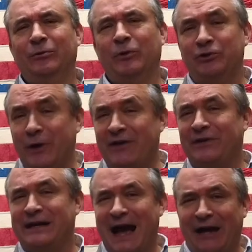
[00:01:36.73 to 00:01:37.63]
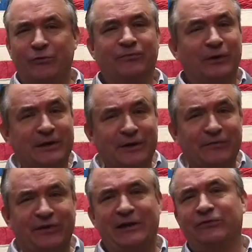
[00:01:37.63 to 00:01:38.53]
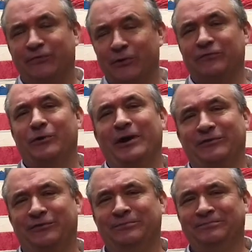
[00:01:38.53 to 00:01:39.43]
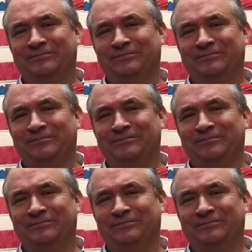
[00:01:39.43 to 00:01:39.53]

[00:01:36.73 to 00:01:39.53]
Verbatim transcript: we do have a God who forgives and is full of grace.